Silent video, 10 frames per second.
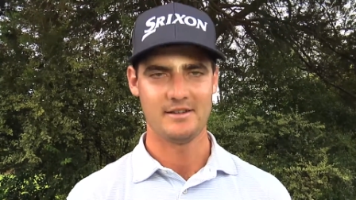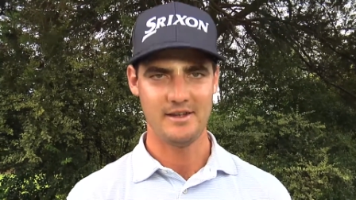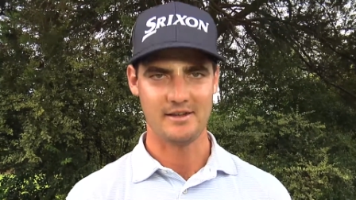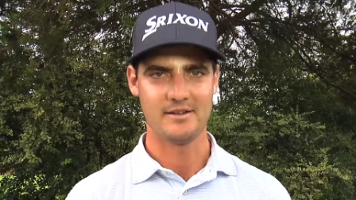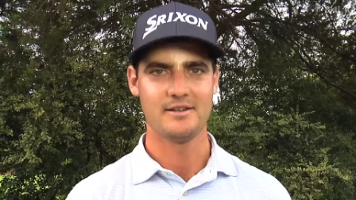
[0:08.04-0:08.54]

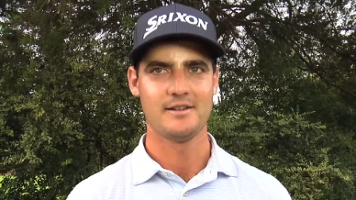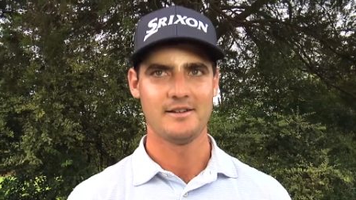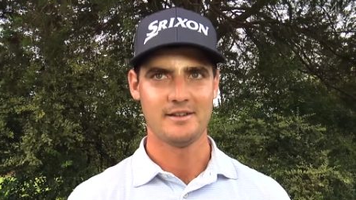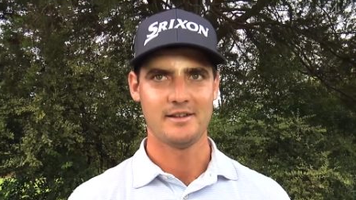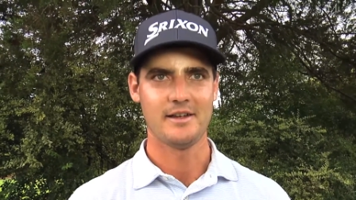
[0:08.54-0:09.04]
Yeah,
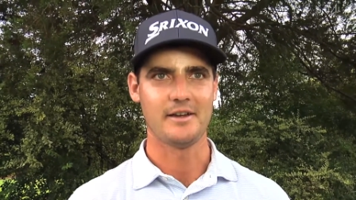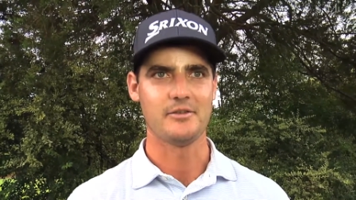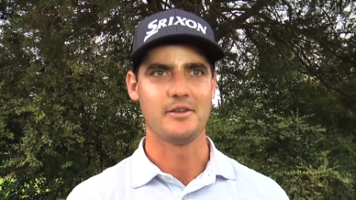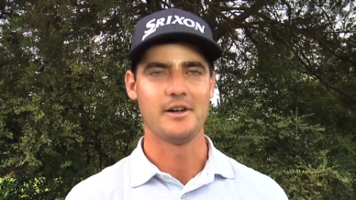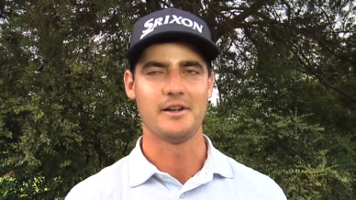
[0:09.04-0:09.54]
yeah,
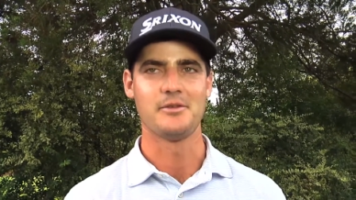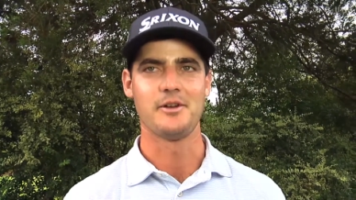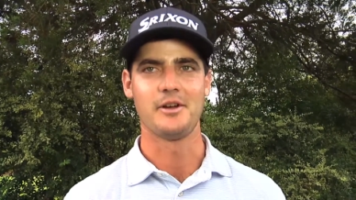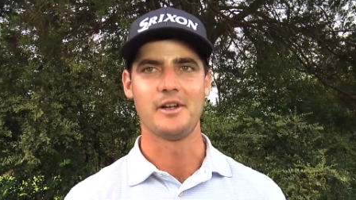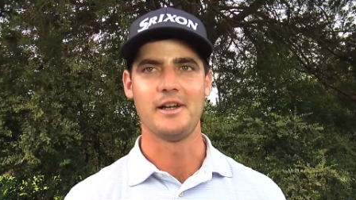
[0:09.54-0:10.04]
I uh,
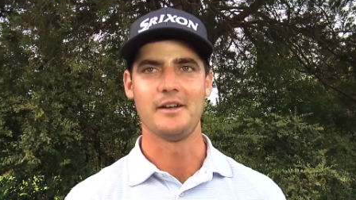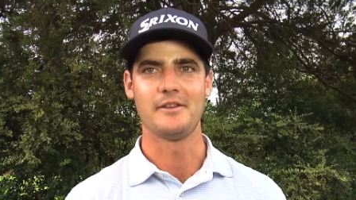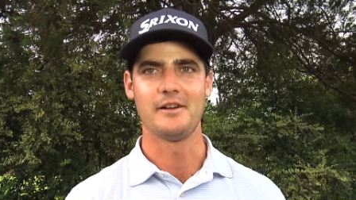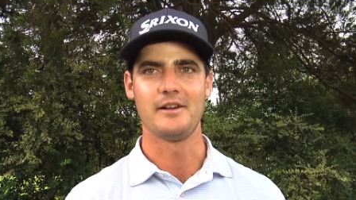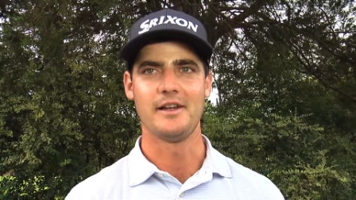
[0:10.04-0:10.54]
felt good
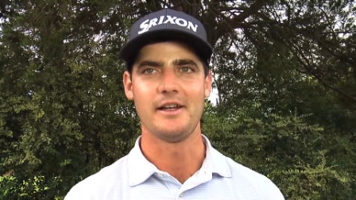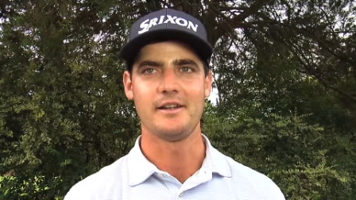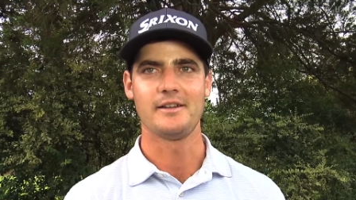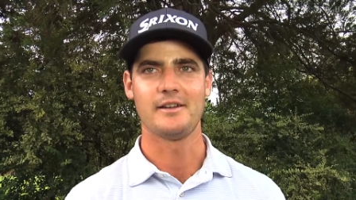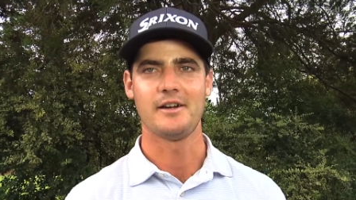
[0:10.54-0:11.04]
out there
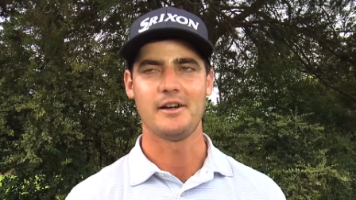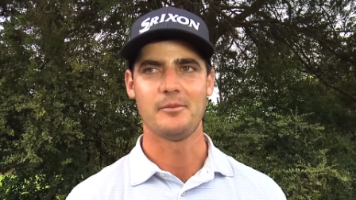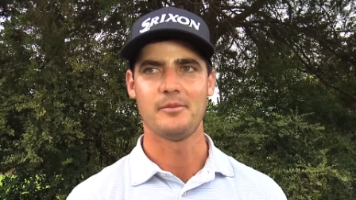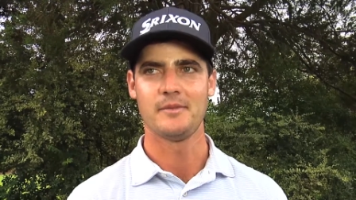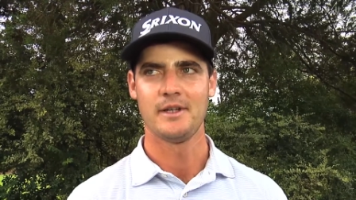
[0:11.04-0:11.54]
today.
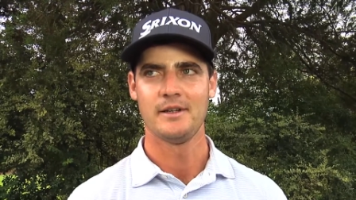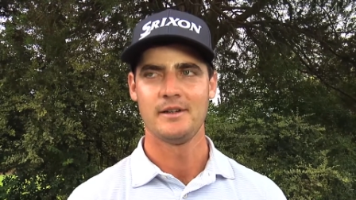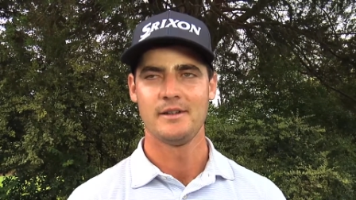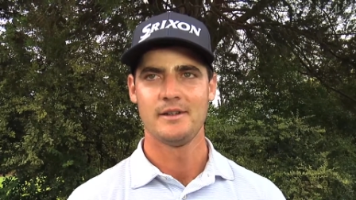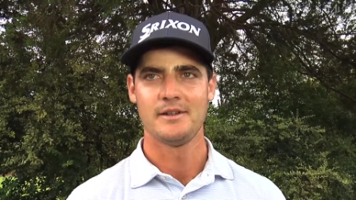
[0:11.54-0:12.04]
Um,
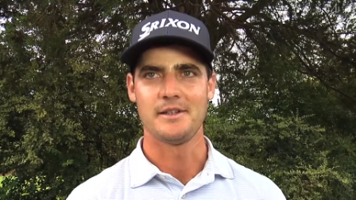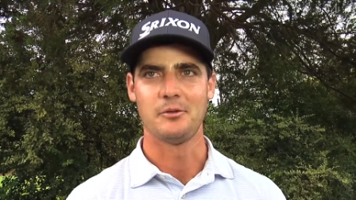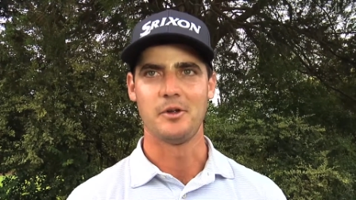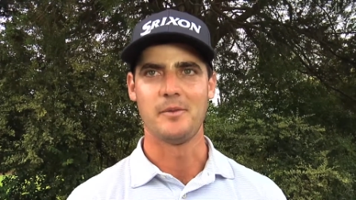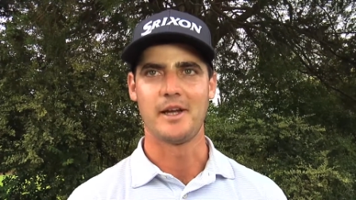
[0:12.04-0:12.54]
didn't
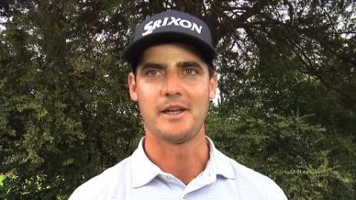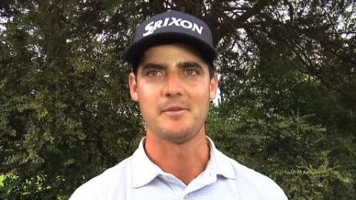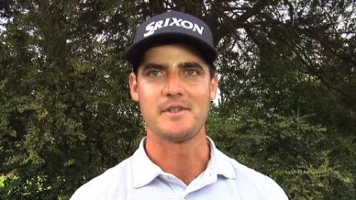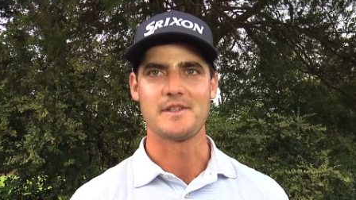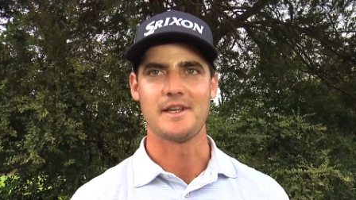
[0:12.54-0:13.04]
really make
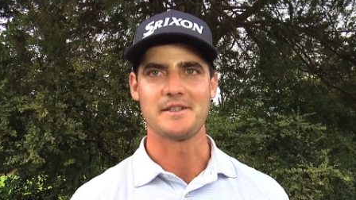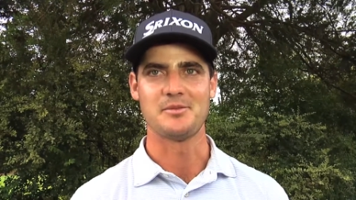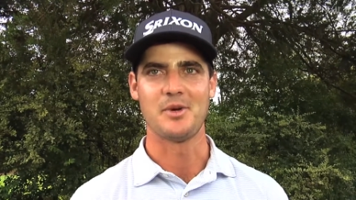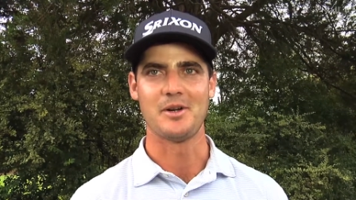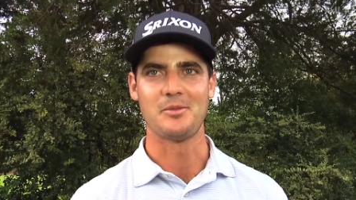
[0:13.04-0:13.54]
any mistakes
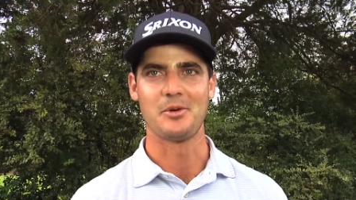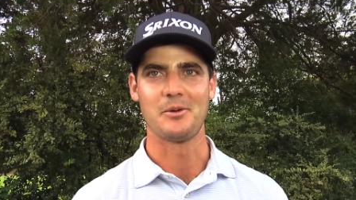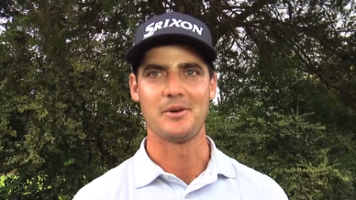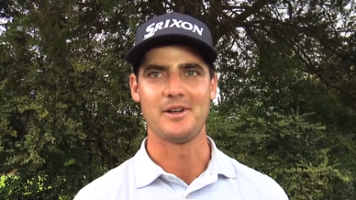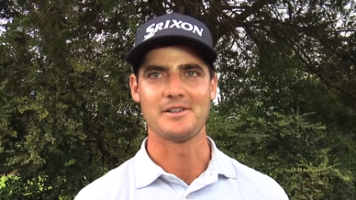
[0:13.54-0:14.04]
and putted
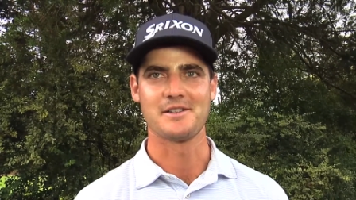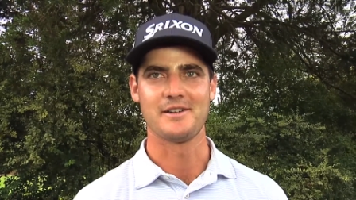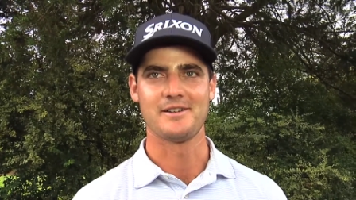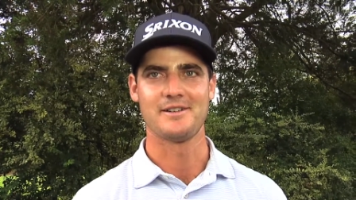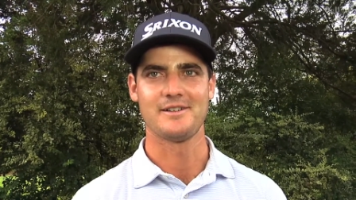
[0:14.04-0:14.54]
pretty well,
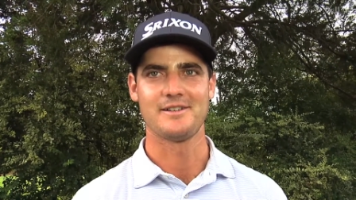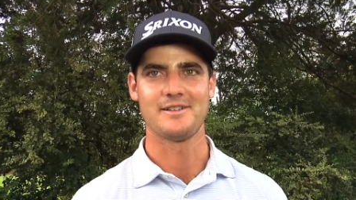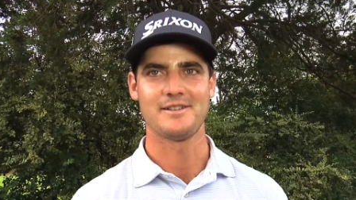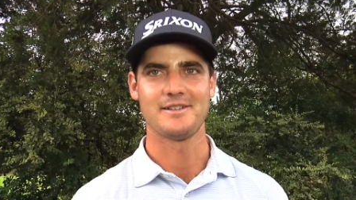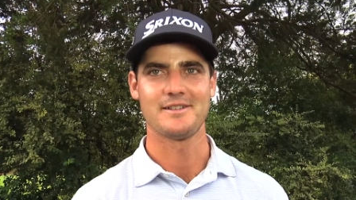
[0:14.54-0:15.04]
so
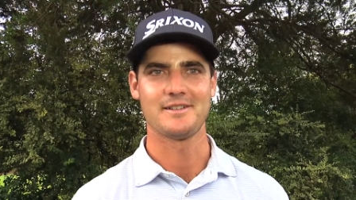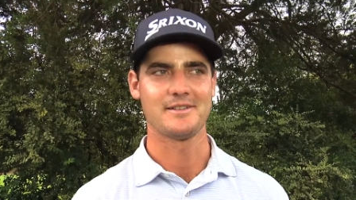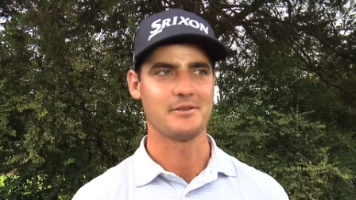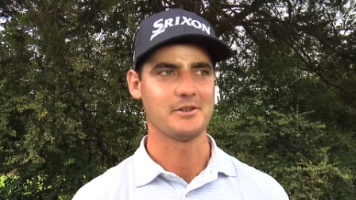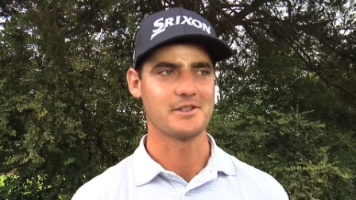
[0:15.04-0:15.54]

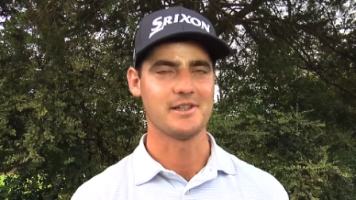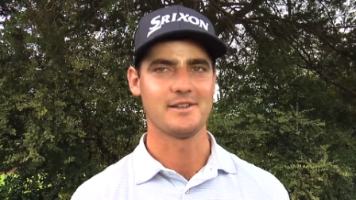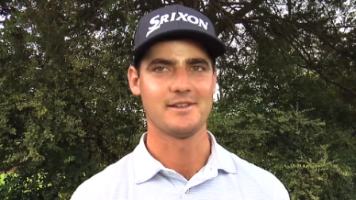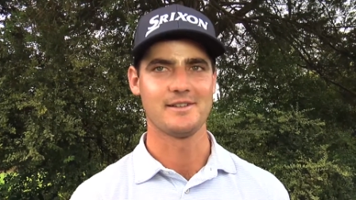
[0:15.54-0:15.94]
feels good.